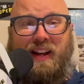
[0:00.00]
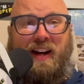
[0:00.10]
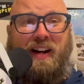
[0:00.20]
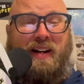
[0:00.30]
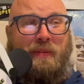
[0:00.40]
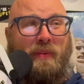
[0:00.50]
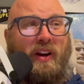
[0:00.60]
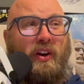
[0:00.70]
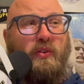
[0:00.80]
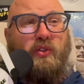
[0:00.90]
Um,
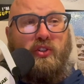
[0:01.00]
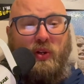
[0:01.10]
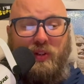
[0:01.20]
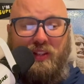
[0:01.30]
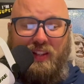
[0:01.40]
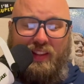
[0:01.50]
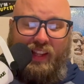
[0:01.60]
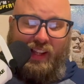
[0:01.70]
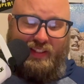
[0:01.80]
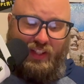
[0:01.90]
are you sure that the
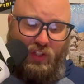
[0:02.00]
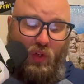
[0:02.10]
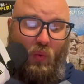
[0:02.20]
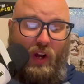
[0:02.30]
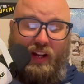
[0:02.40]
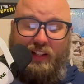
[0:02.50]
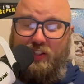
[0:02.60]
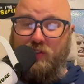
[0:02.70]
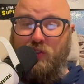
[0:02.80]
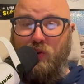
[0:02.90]
things that you're wanting
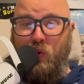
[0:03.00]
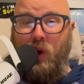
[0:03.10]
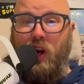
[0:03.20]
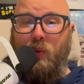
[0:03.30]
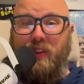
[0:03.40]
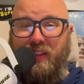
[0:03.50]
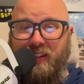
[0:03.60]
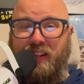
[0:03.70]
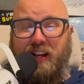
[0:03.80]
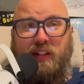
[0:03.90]
to do are
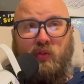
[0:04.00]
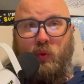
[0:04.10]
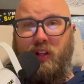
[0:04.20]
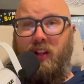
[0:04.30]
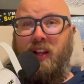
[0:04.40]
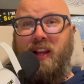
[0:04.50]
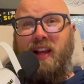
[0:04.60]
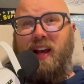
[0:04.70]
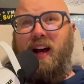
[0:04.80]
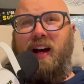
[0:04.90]
within God's will?
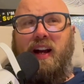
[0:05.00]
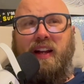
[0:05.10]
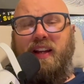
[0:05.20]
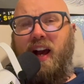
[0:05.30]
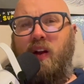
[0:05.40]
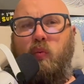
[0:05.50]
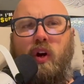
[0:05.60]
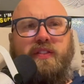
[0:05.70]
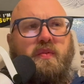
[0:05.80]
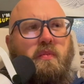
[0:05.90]
Uh, God
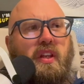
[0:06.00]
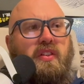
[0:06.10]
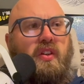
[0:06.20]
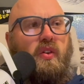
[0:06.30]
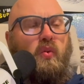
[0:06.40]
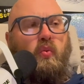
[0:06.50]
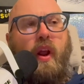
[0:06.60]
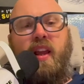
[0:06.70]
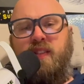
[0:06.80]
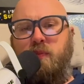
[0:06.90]
wants me to
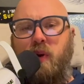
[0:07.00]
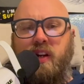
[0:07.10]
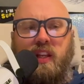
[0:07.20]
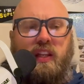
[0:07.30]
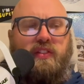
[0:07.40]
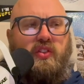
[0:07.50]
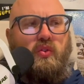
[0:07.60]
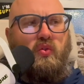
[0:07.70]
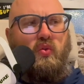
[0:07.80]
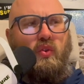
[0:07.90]
raise money
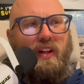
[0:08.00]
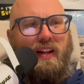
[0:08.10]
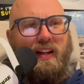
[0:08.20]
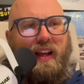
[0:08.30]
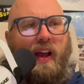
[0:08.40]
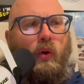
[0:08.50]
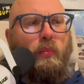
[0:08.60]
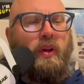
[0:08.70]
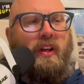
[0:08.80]
to uh, help